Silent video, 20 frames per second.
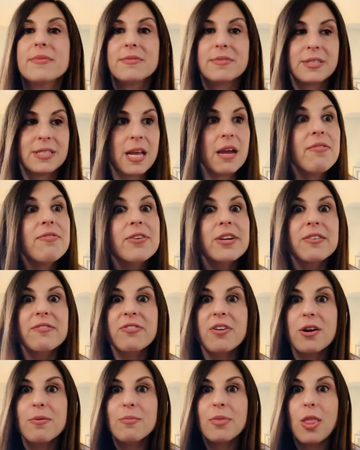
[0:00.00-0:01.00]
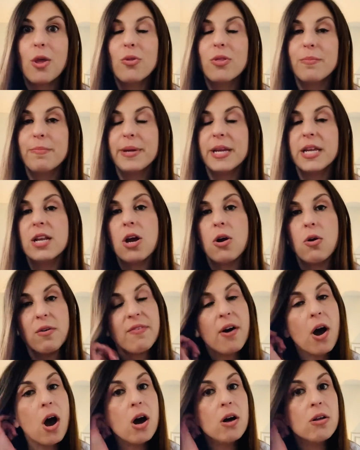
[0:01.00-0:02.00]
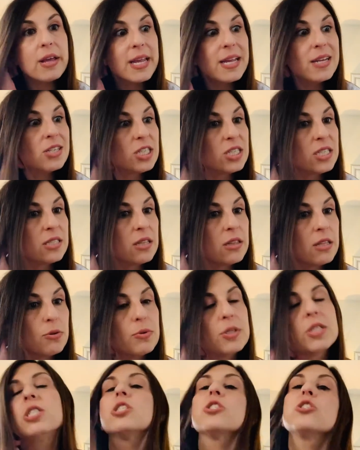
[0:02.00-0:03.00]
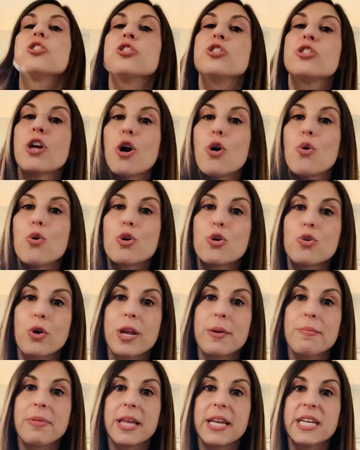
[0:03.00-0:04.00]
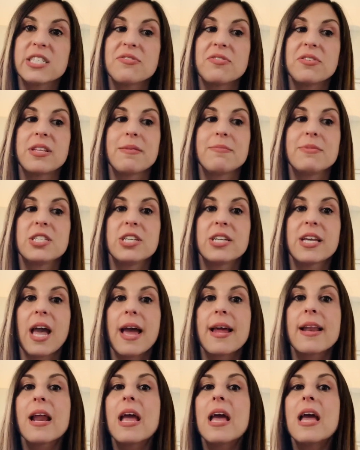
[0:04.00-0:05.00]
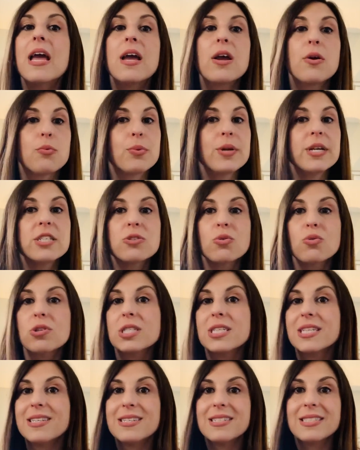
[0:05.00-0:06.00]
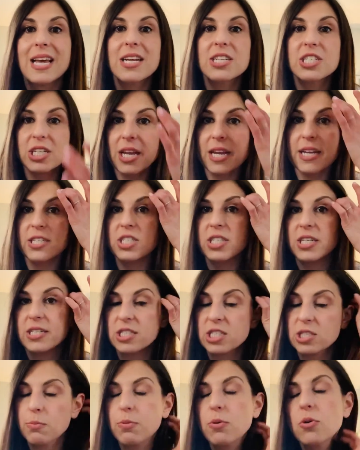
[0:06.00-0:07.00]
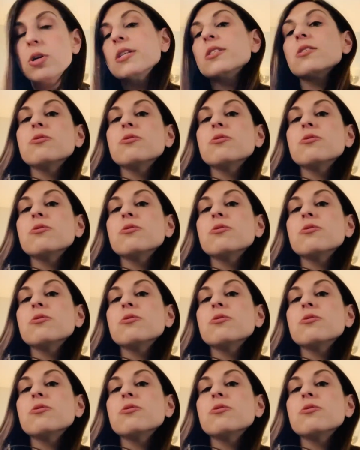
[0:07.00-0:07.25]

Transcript: suffering from low libido of all ages, that there was just no great place for them to get resources, education, and support.